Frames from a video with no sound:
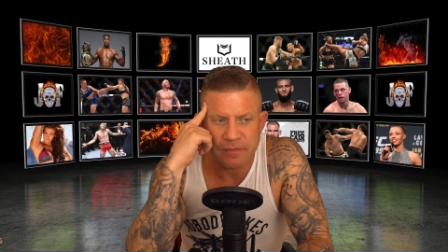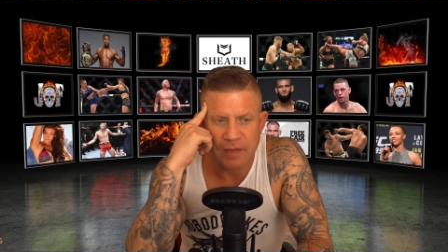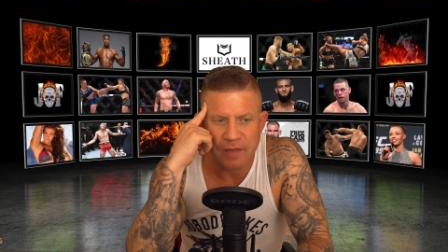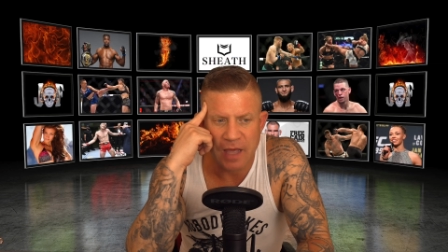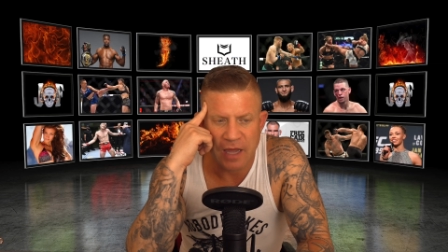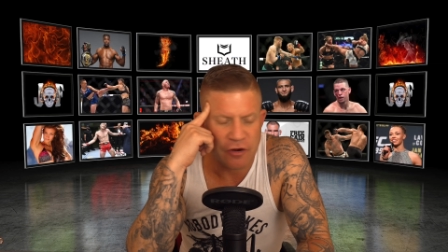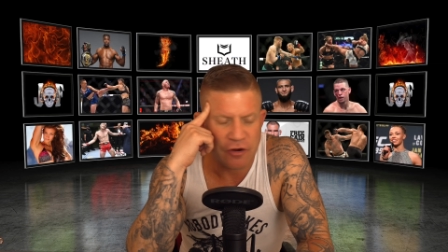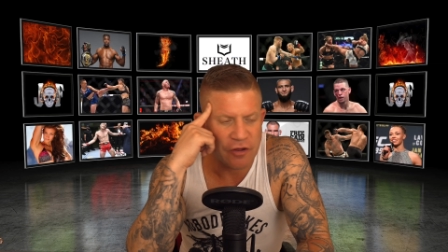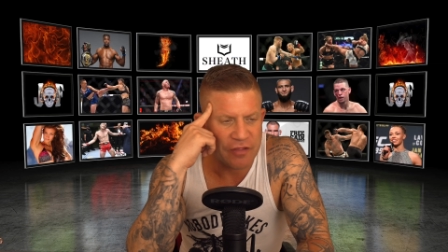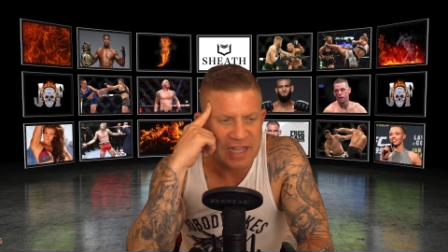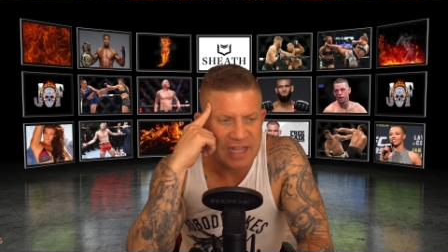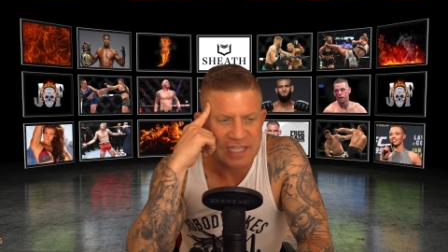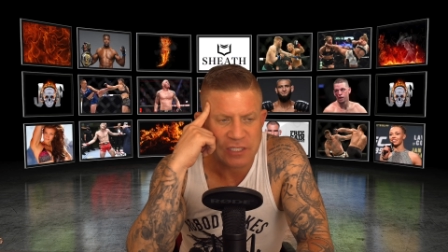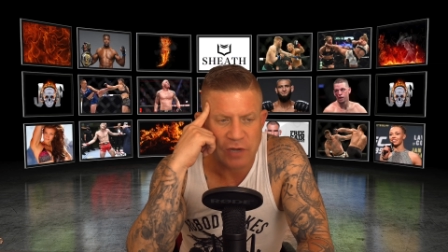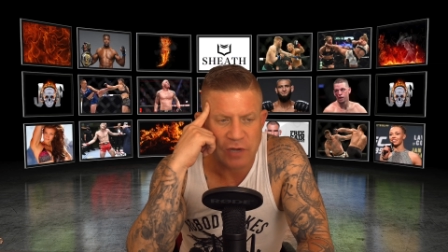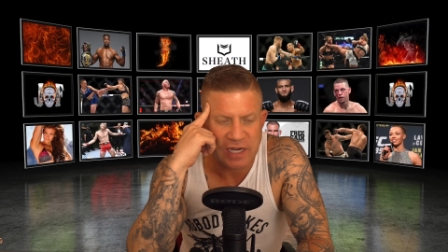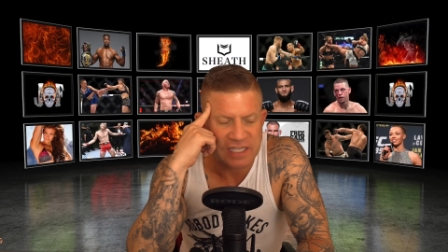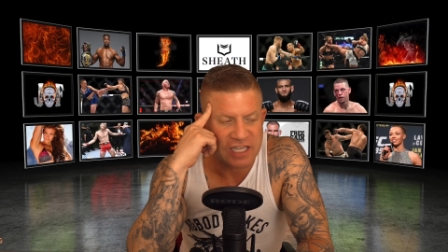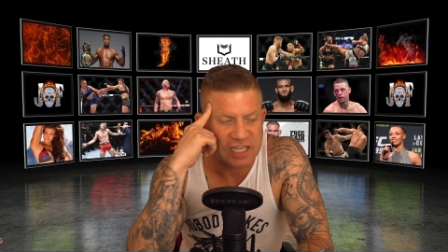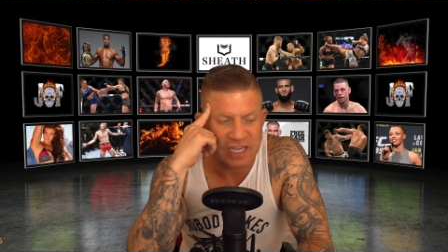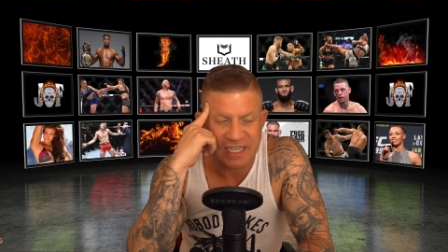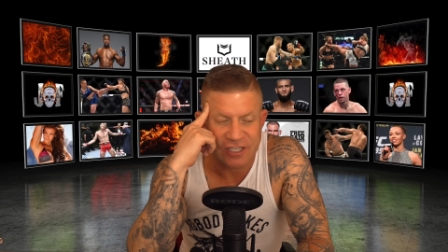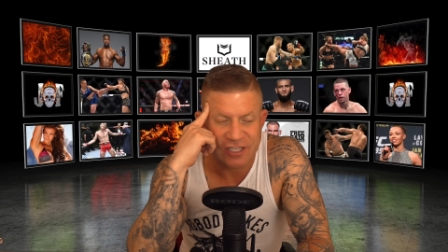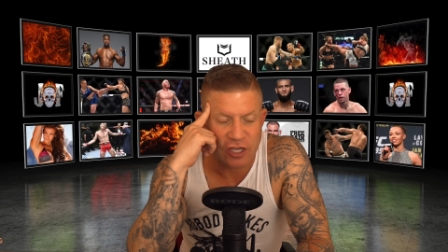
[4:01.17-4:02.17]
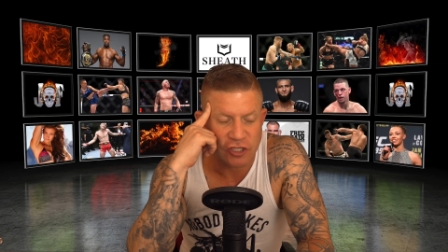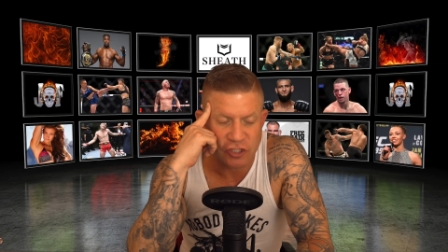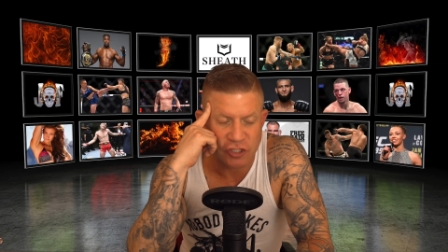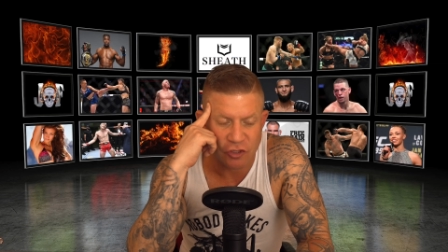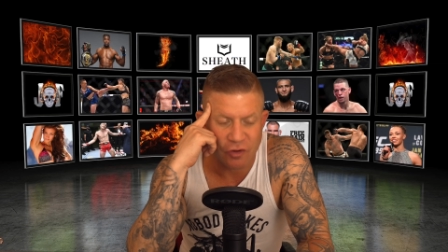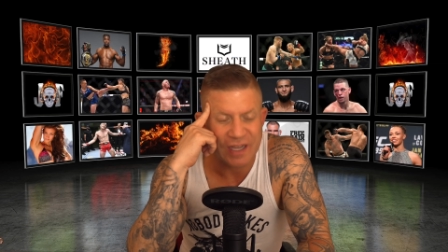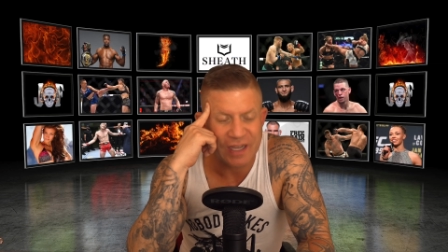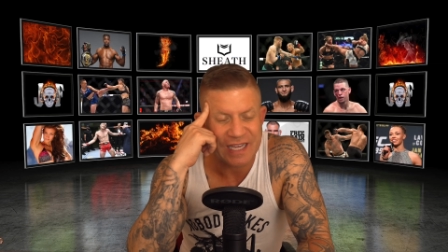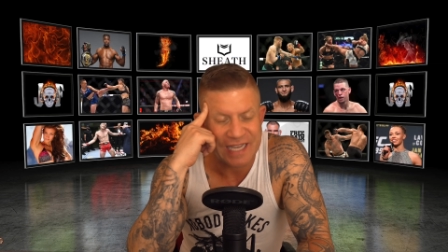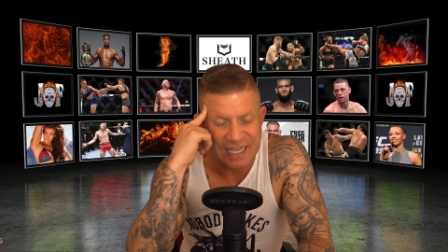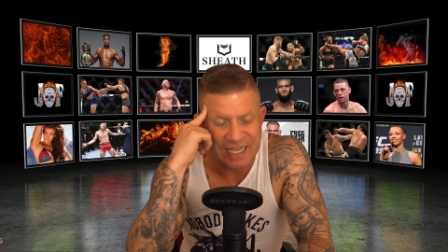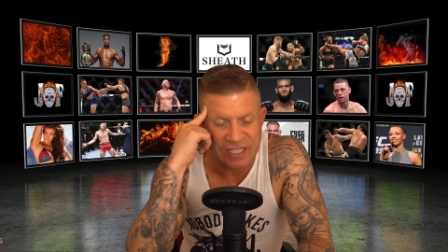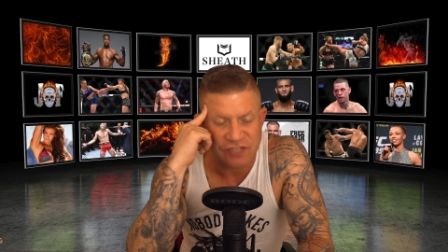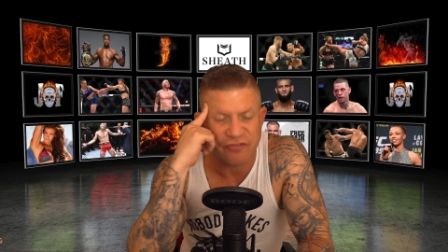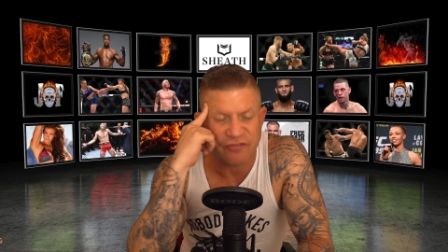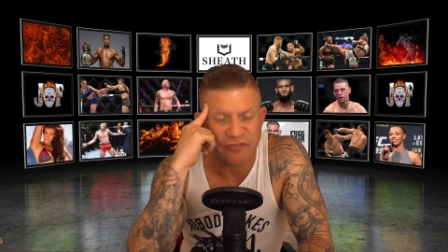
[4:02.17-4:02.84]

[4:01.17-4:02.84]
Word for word: I don't know. That's what I saw. He's also he is